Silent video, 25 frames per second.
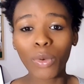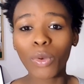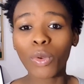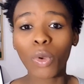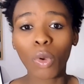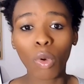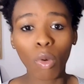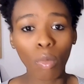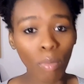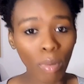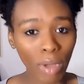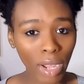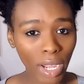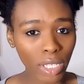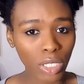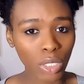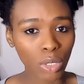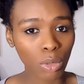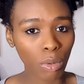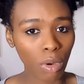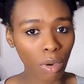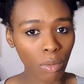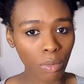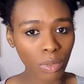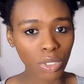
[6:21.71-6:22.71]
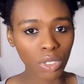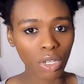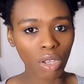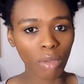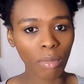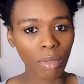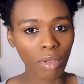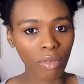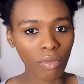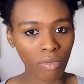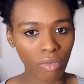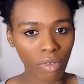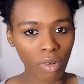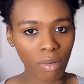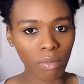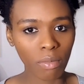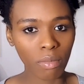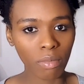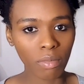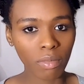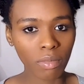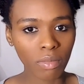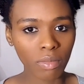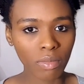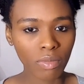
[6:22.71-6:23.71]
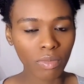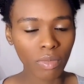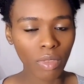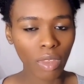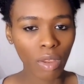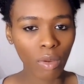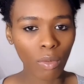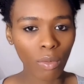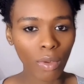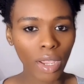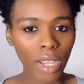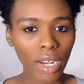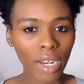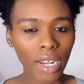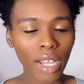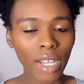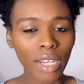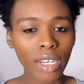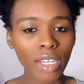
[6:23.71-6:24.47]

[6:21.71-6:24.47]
couldn't go back to where I was coming from, right?